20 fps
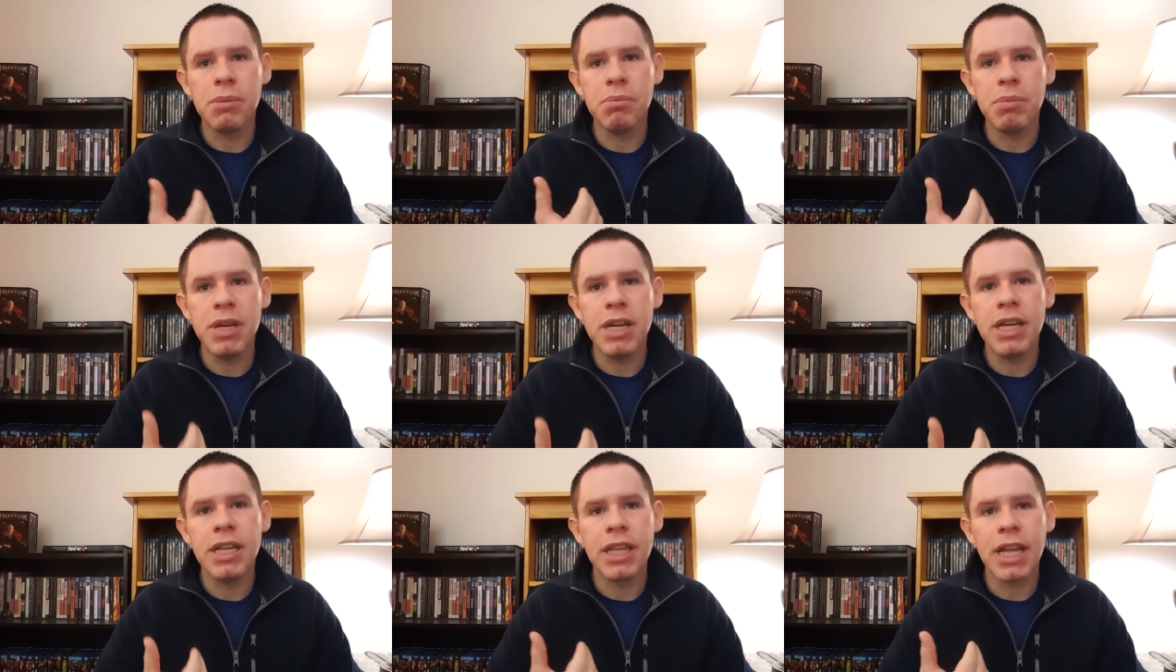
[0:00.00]

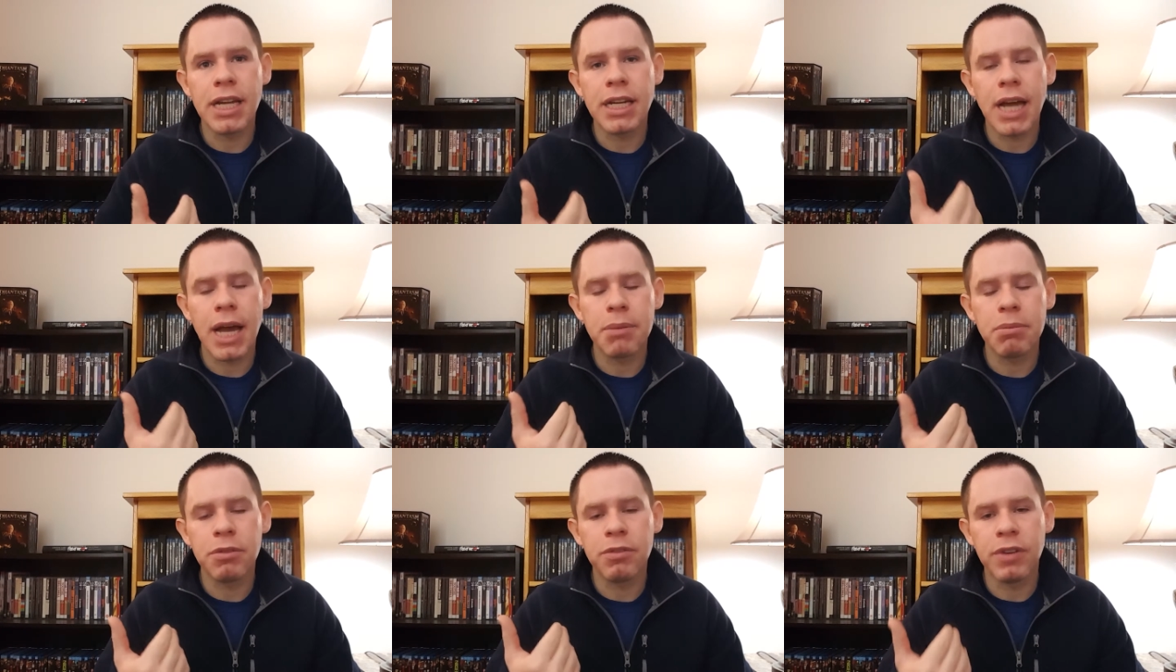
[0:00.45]
being that
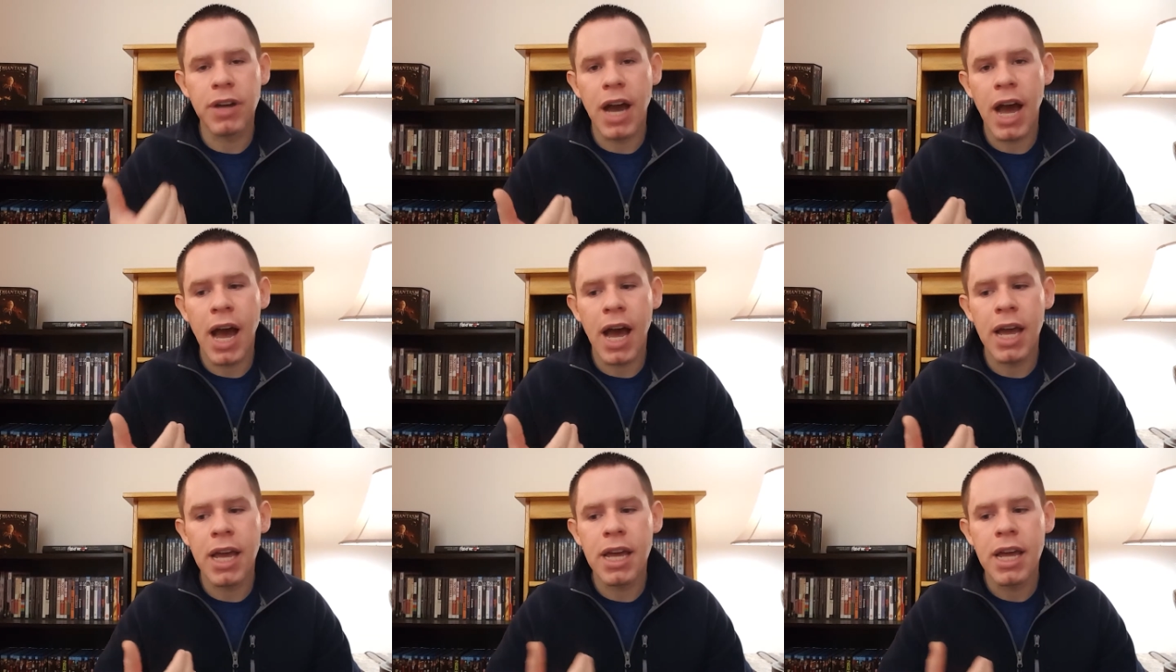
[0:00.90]
type of
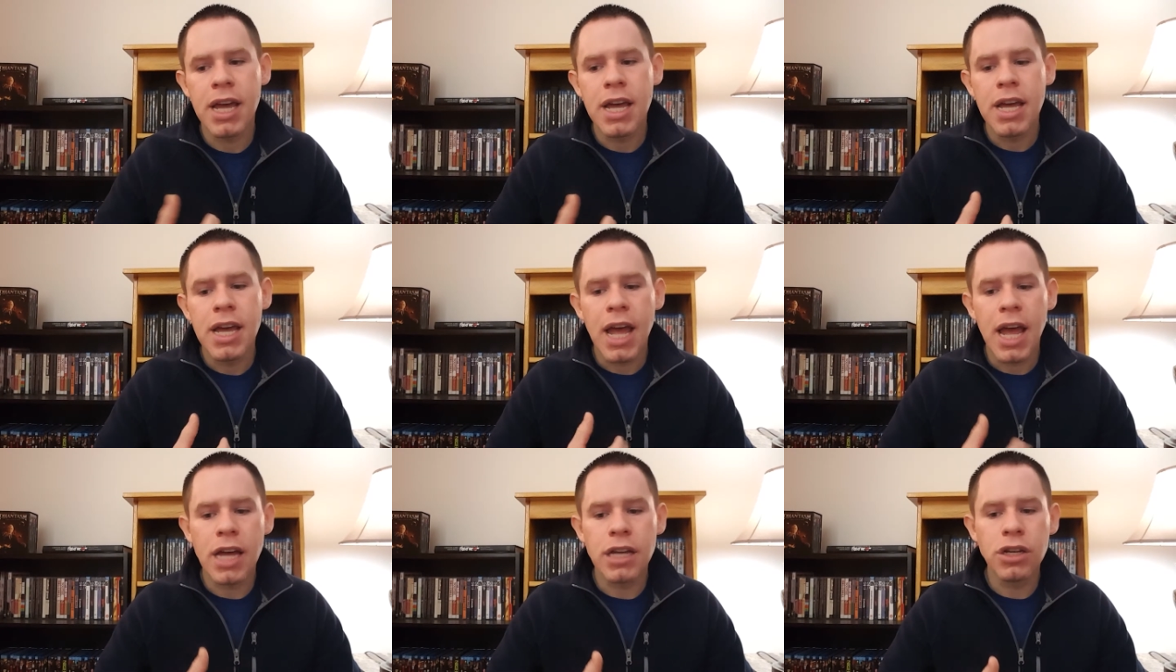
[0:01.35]
guy
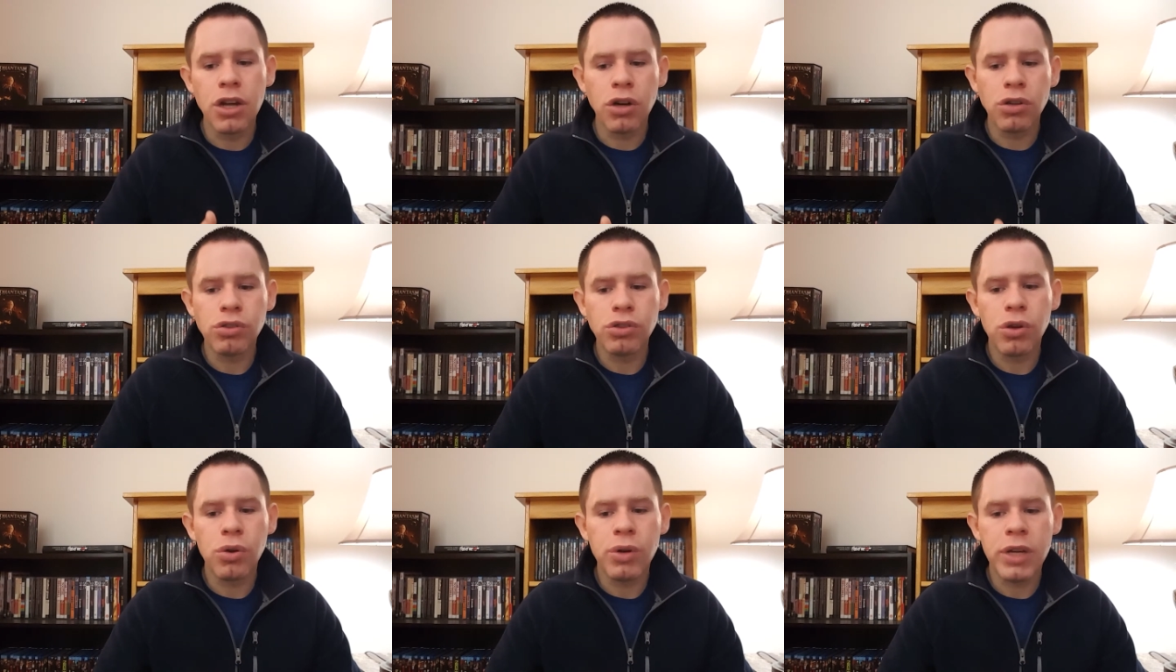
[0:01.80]
and
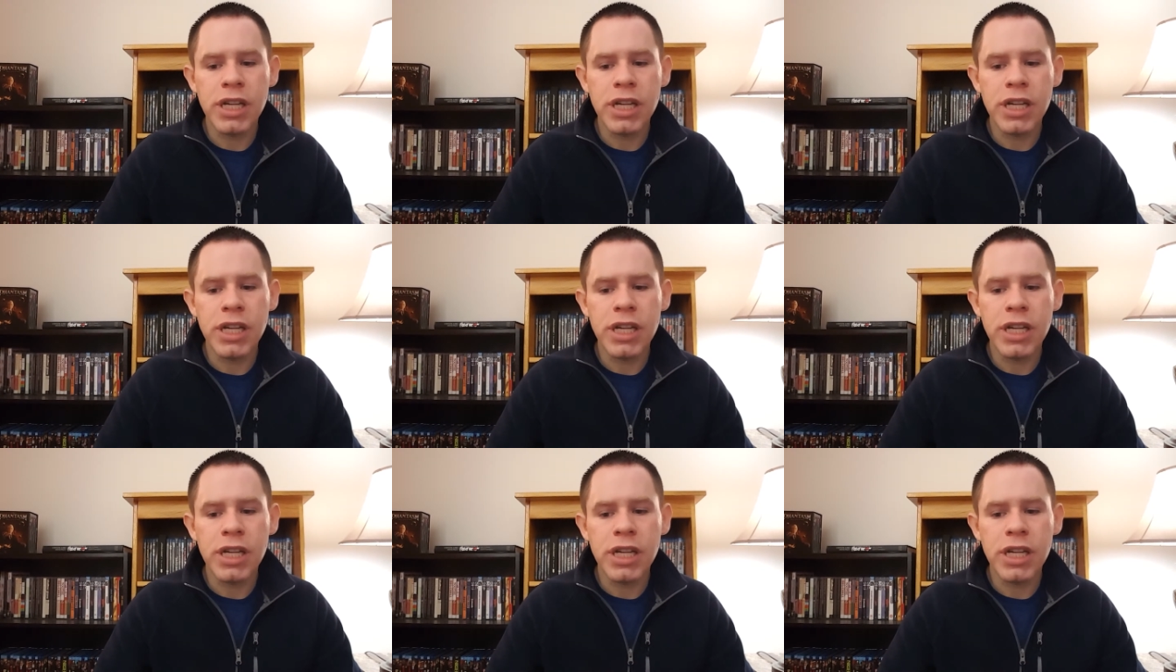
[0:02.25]
also